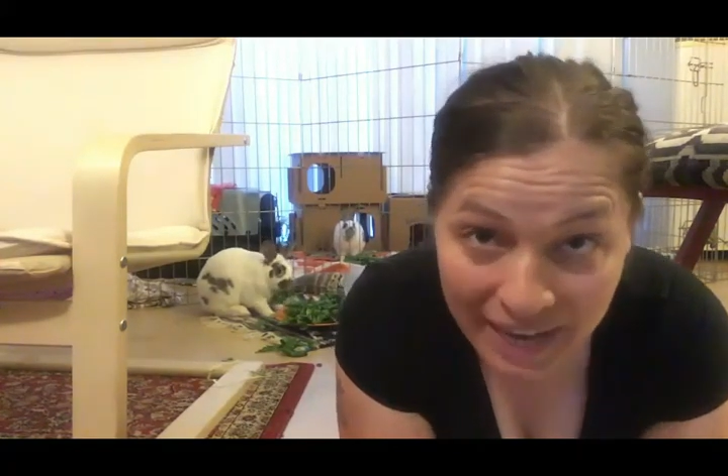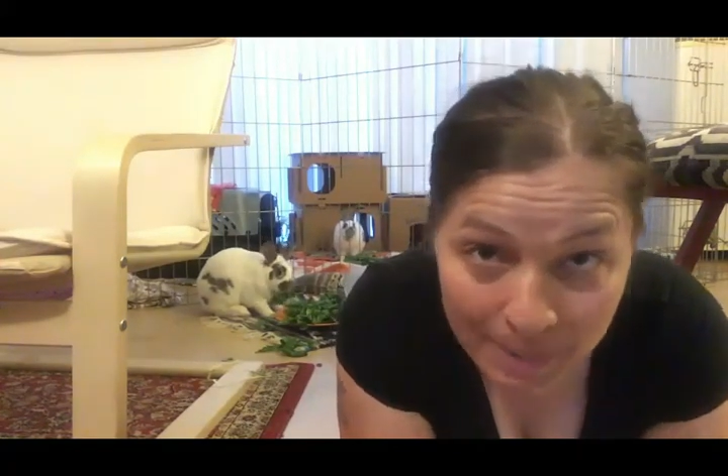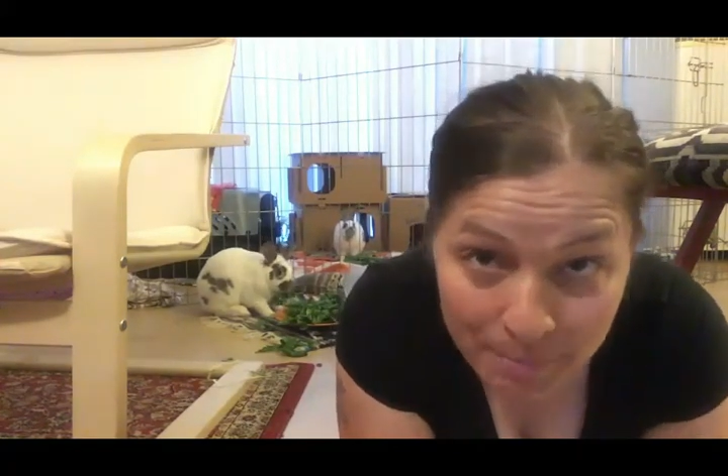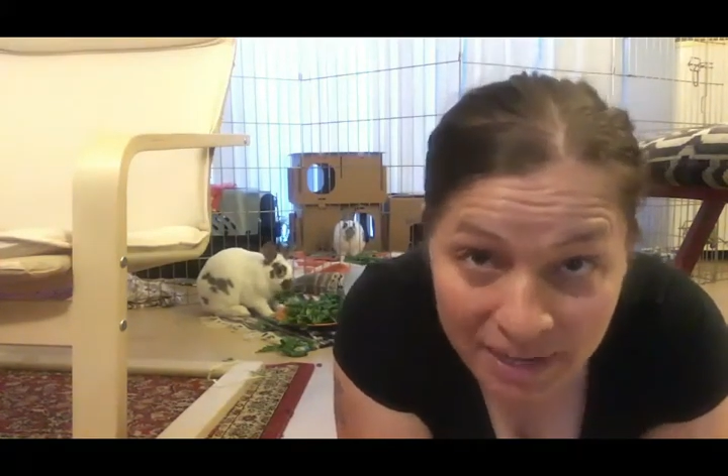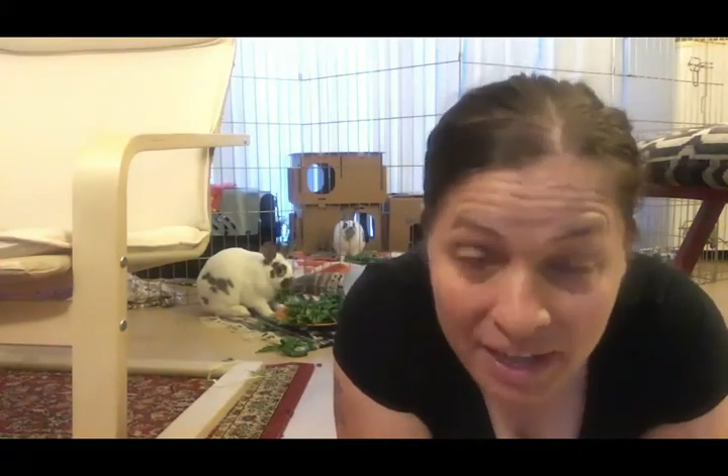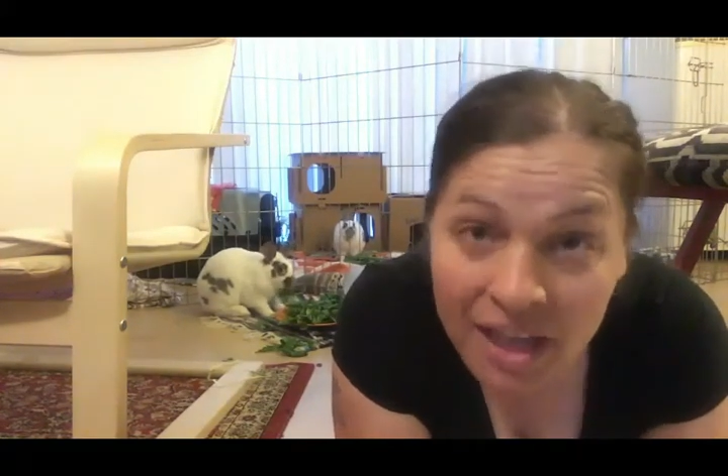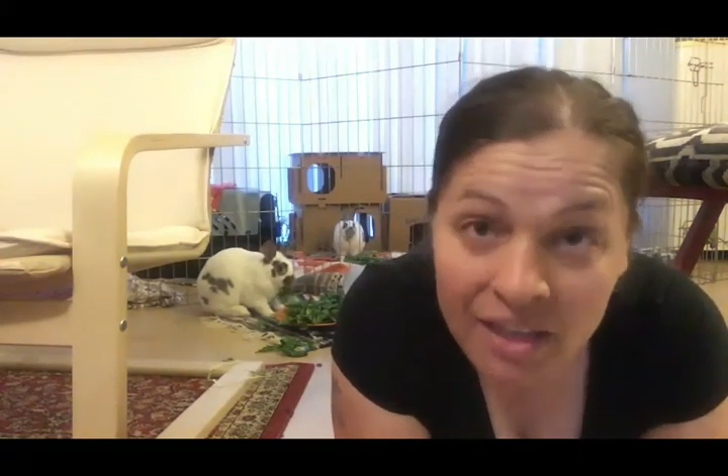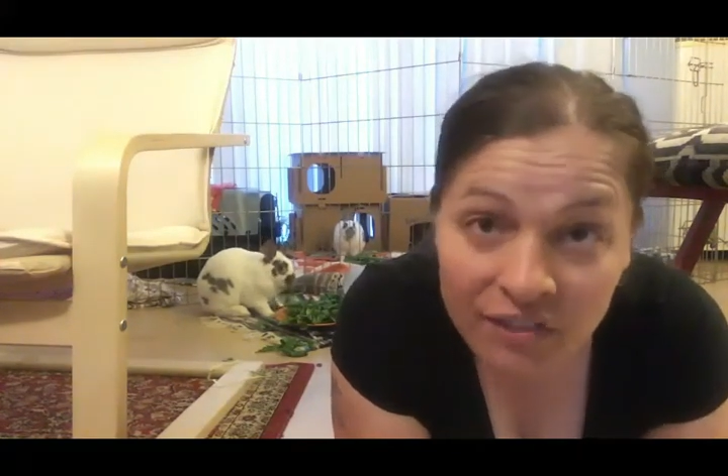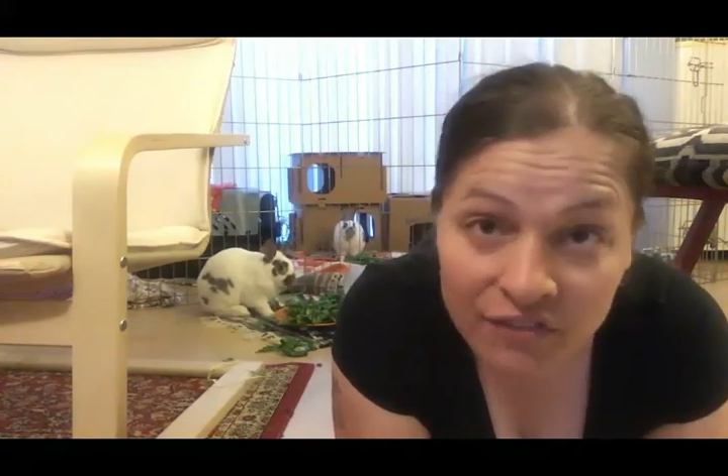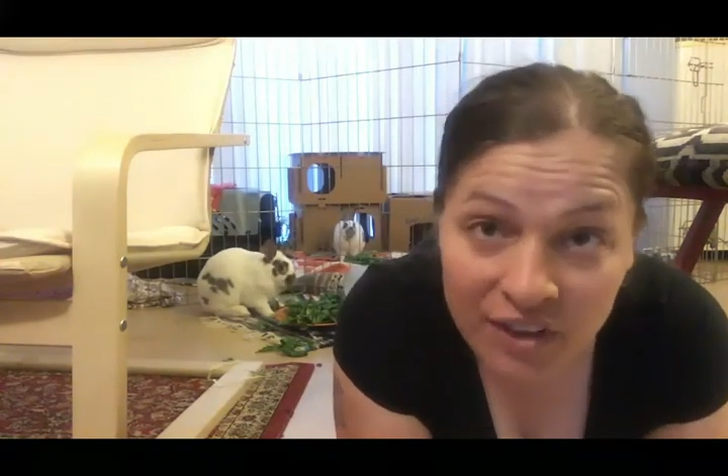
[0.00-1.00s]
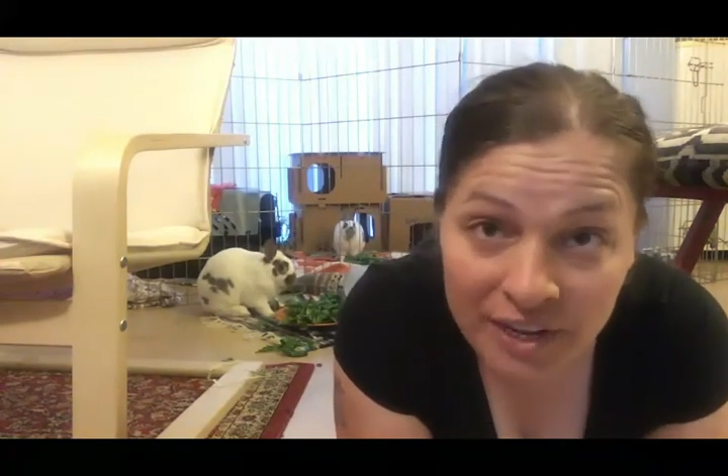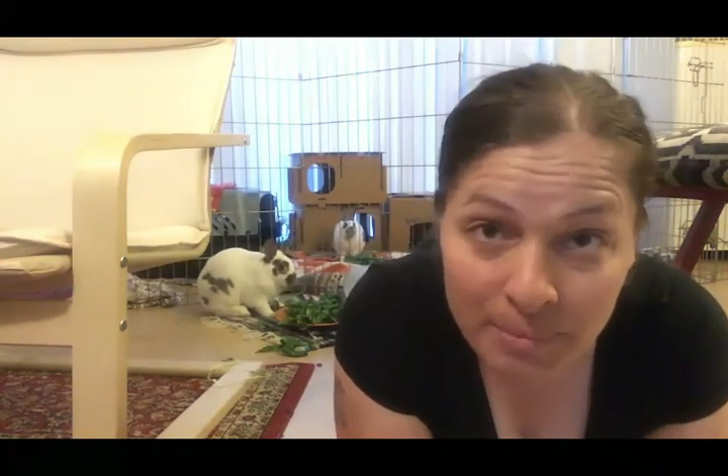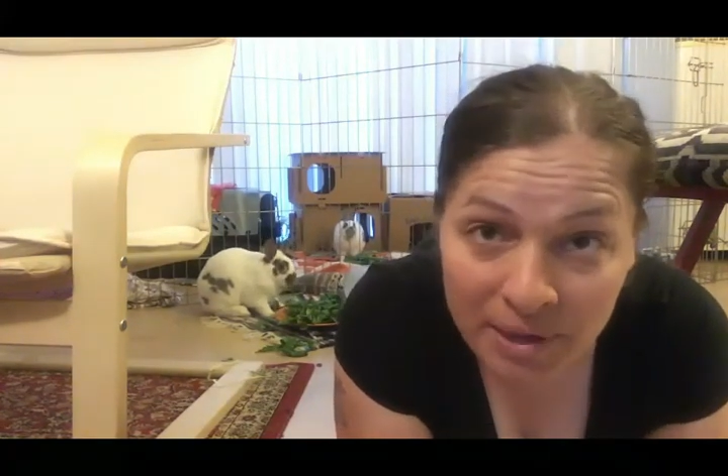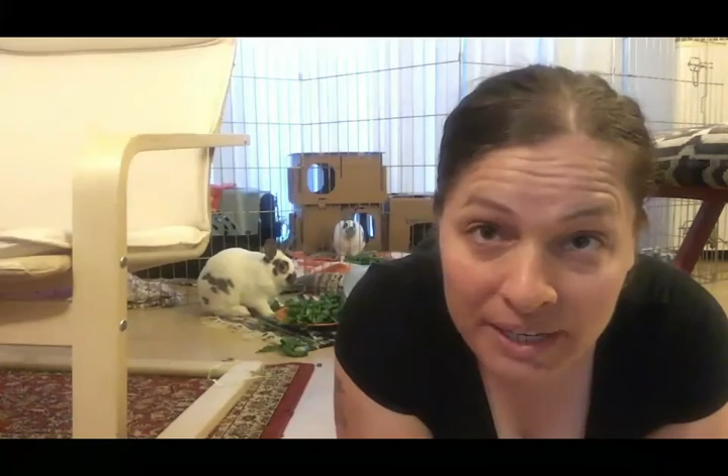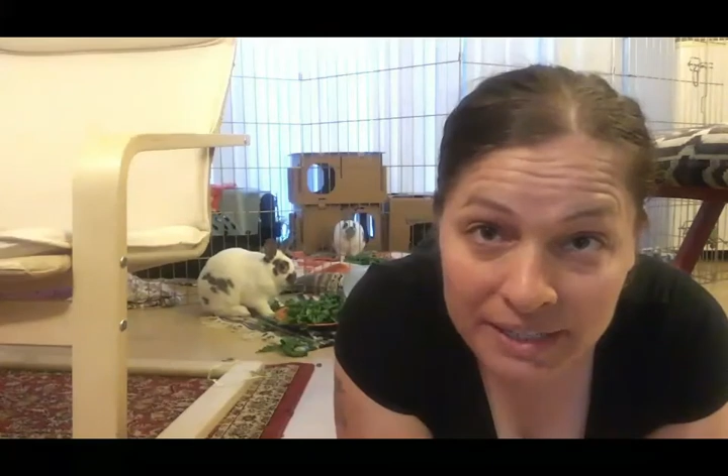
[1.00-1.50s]
taping the
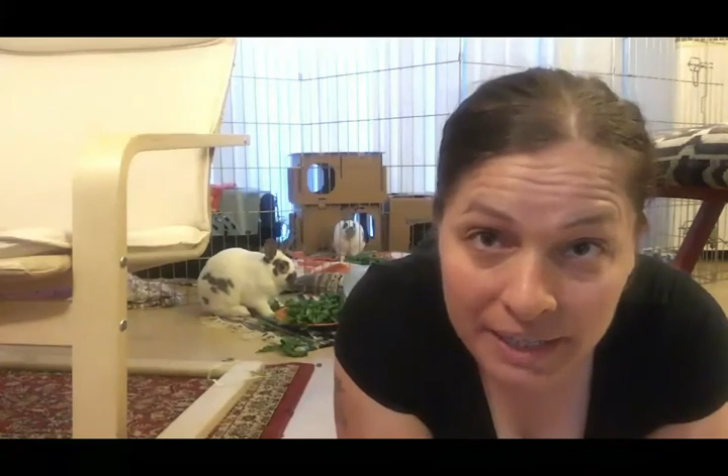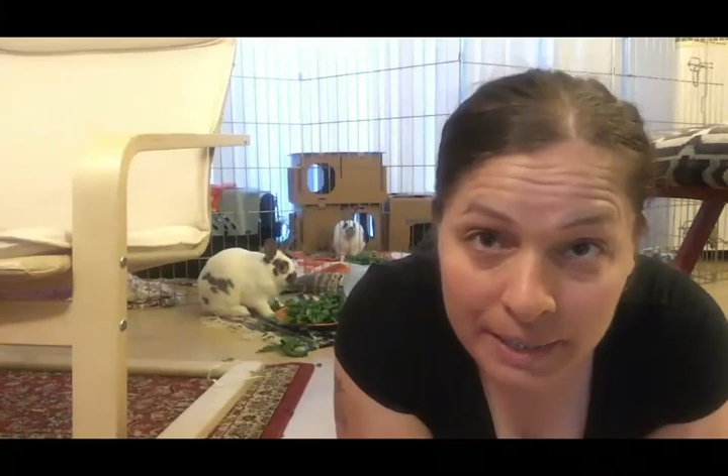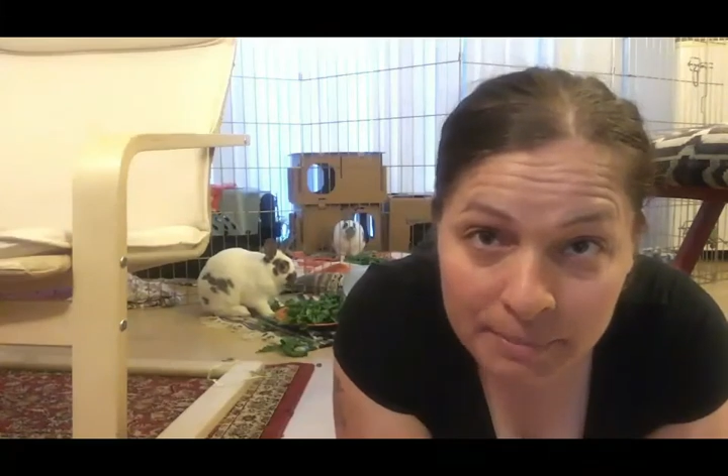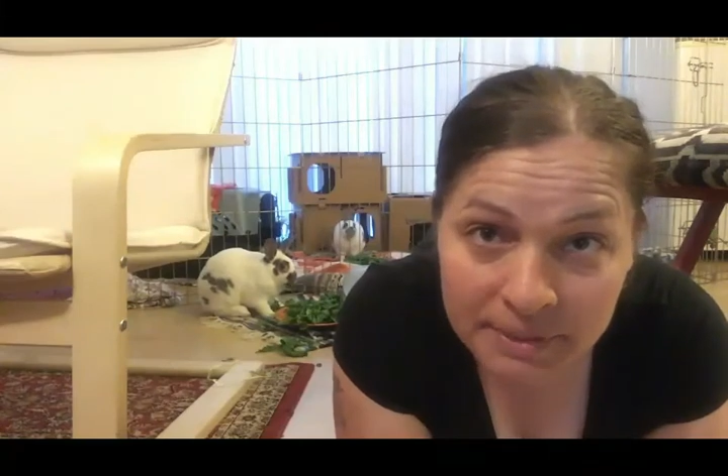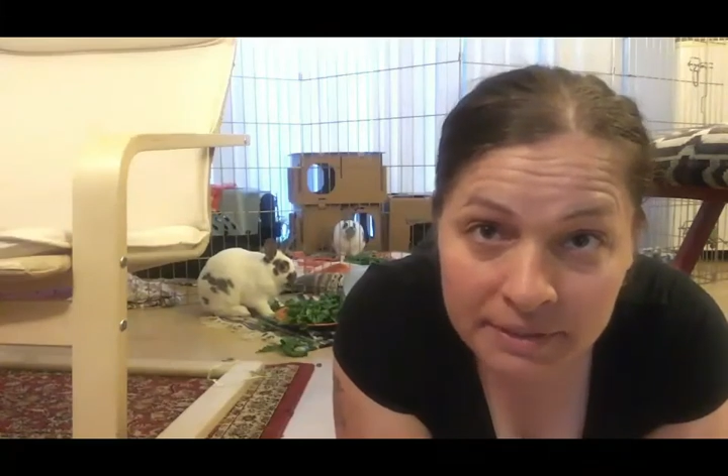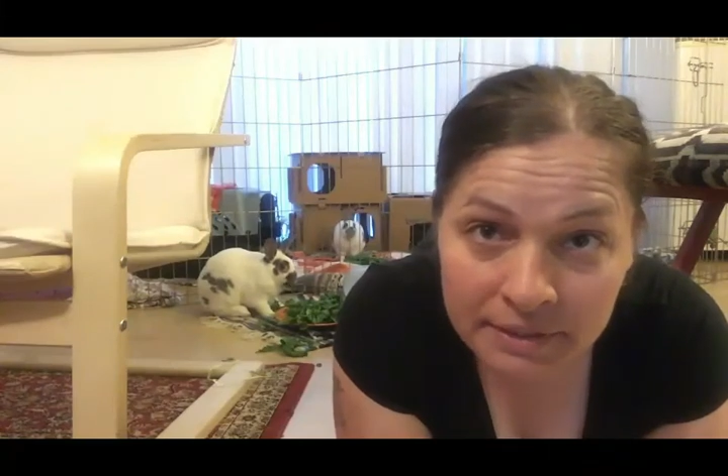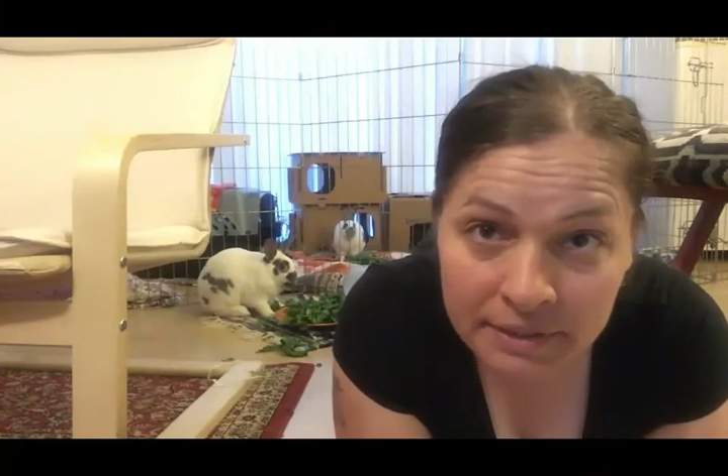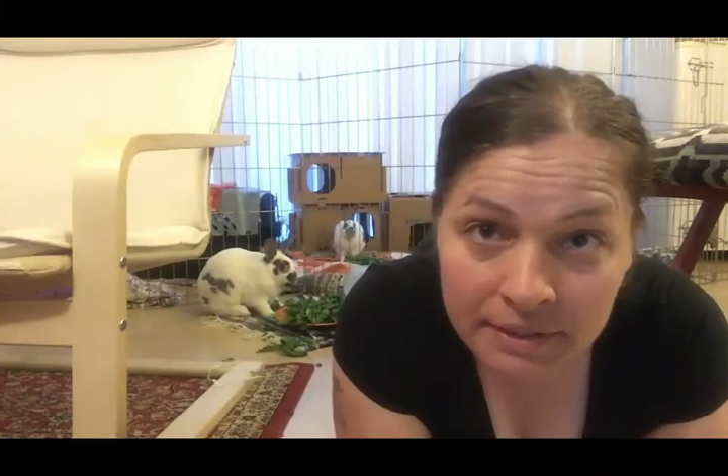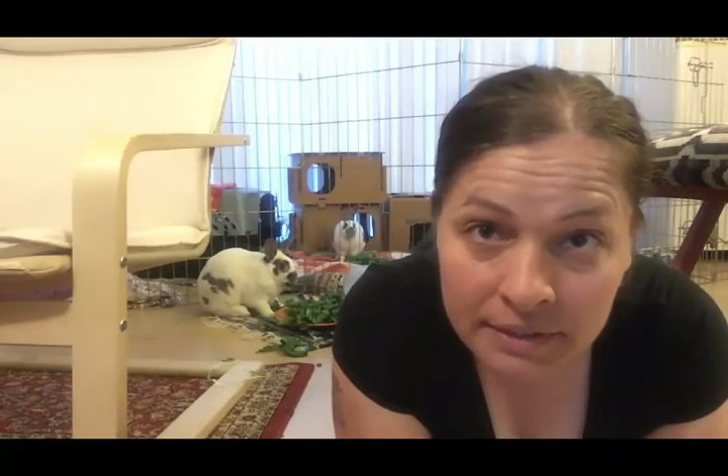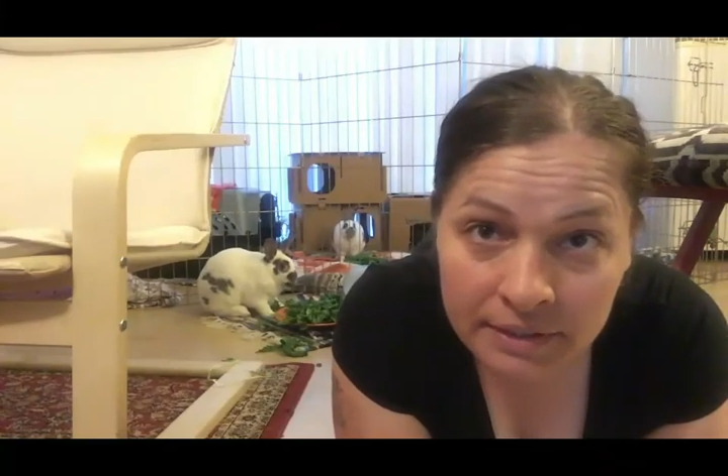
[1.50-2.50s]
Funny Bunny Tips.